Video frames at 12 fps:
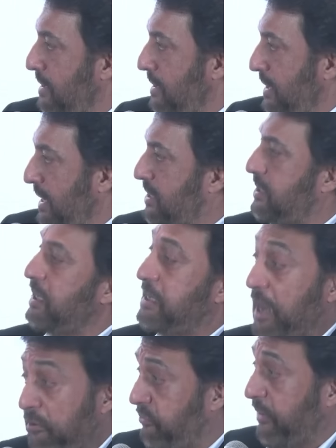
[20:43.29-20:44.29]
Okay. It's a
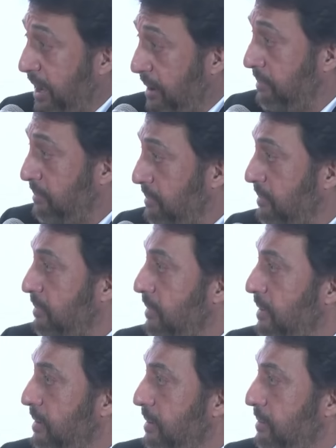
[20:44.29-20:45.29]
tough game. Yeah.
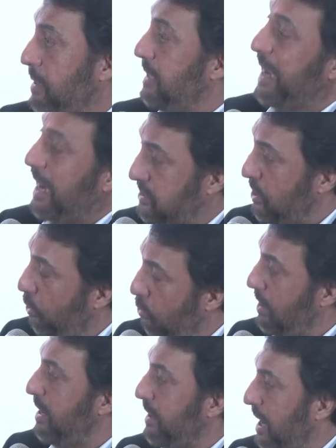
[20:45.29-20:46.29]
But that's the
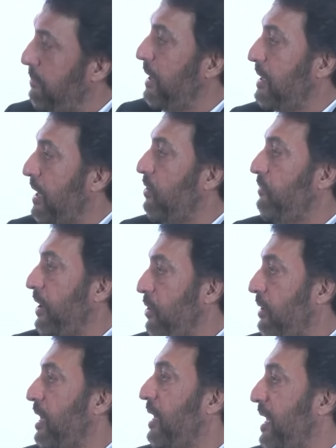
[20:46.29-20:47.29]
only game in town where you
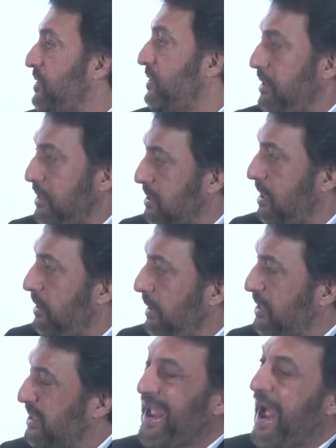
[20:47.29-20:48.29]
can get seriously
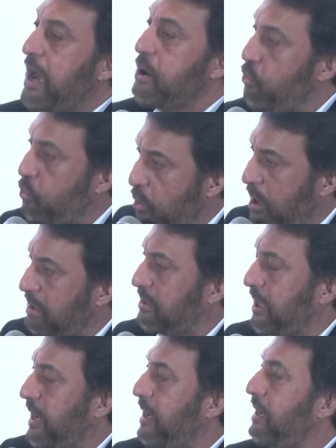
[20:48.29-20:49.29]
rich. I do not
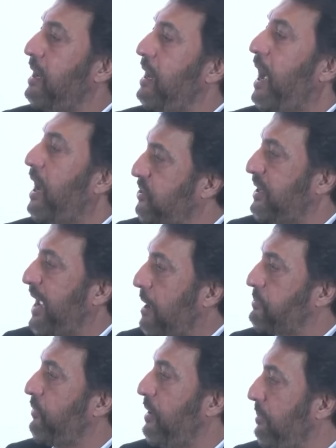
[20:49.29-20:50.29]
think large
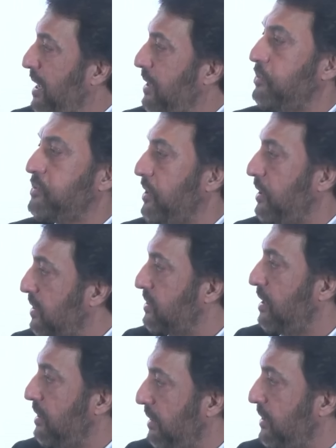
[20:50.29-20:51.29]
caps will make you
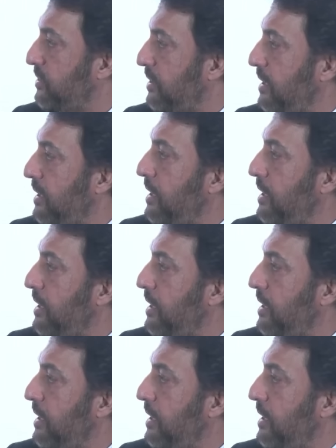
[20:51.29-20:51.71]
seriously rich.